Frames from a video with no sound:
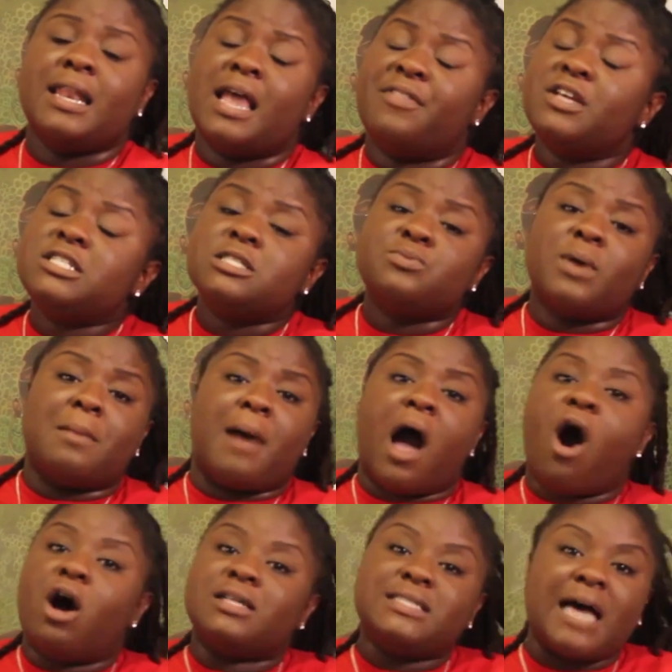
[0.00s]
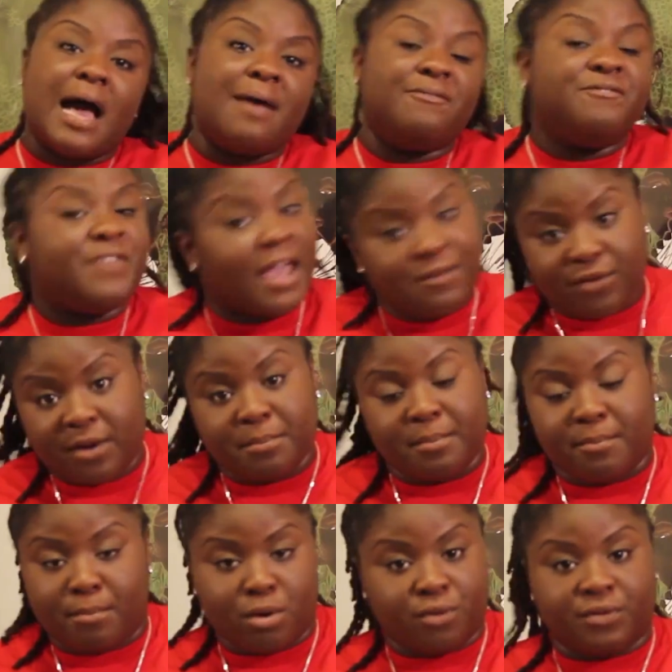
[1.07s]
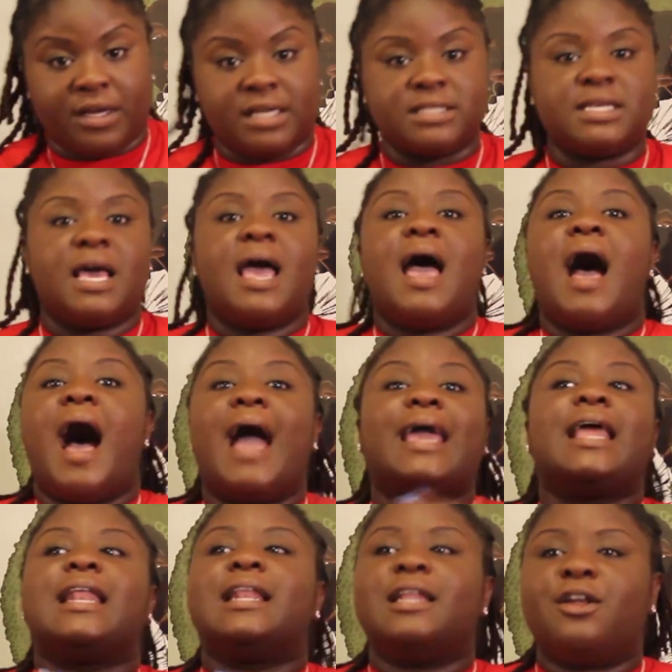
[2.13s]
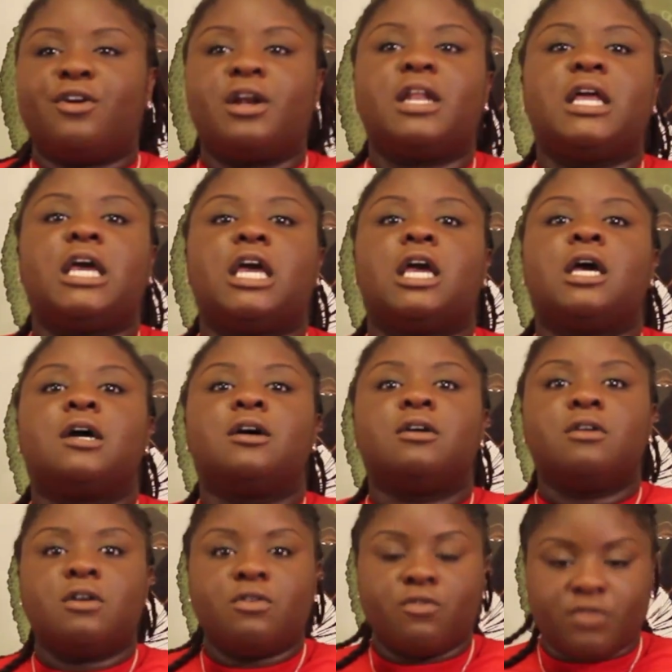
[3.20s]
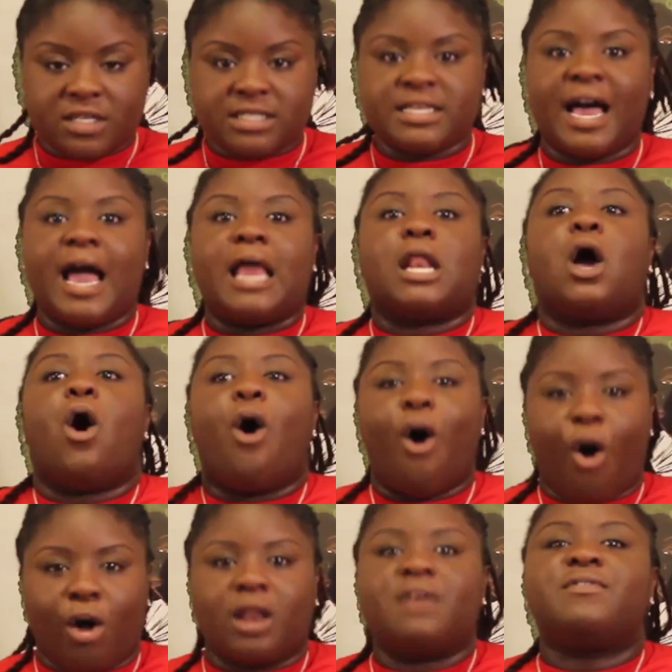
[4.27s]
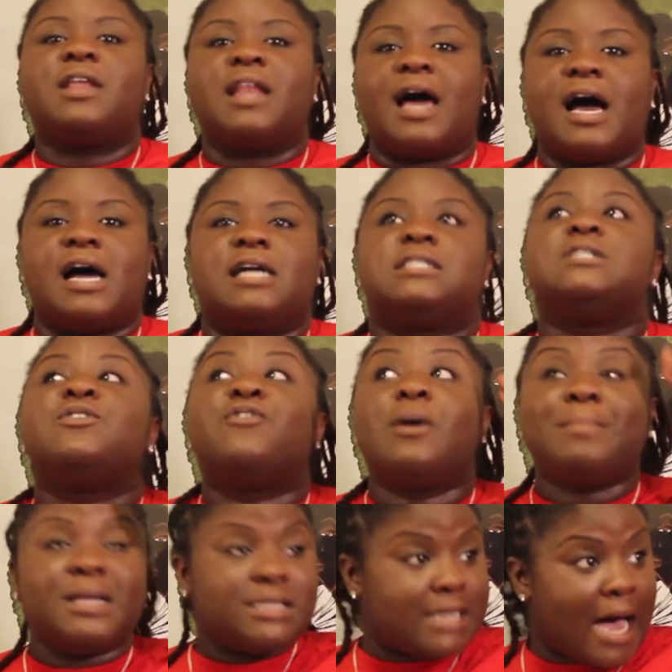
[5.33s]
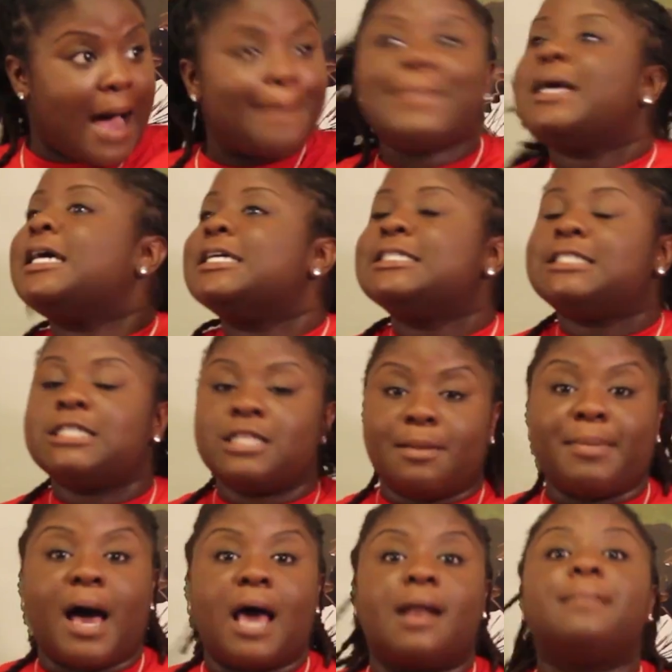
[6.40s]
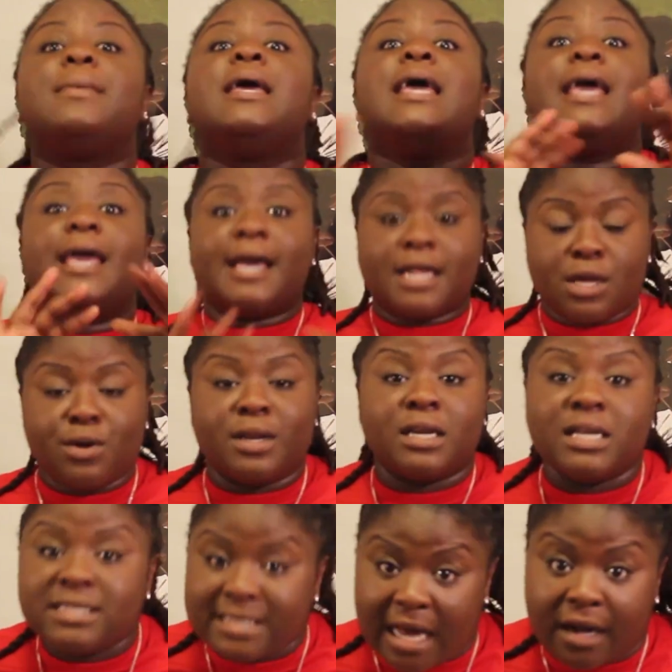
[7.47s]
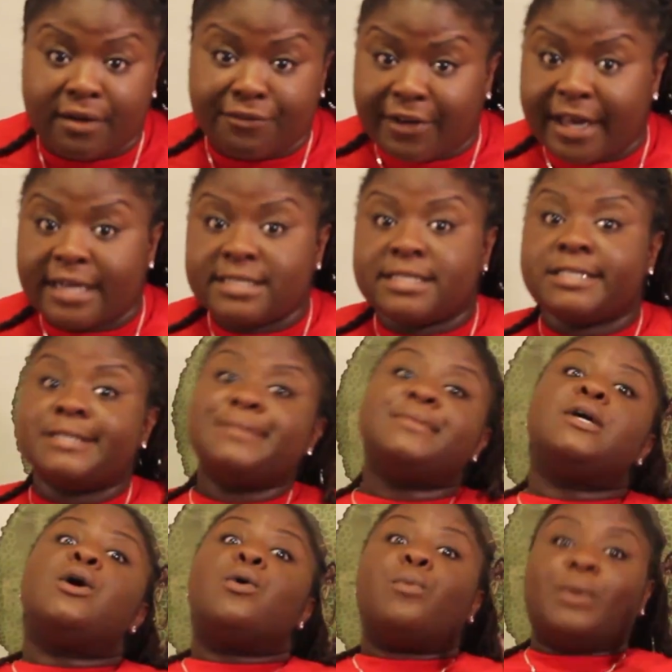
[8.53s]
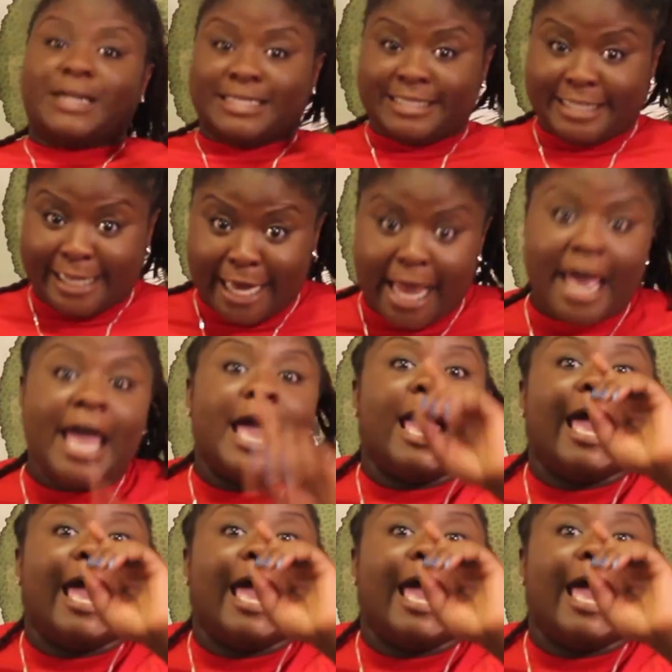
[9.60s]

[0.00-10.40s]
Now, this is one of my all-time favorite movies. I can literally recite all of the lines from the top to the bottom, including the sound effects. Want to see it?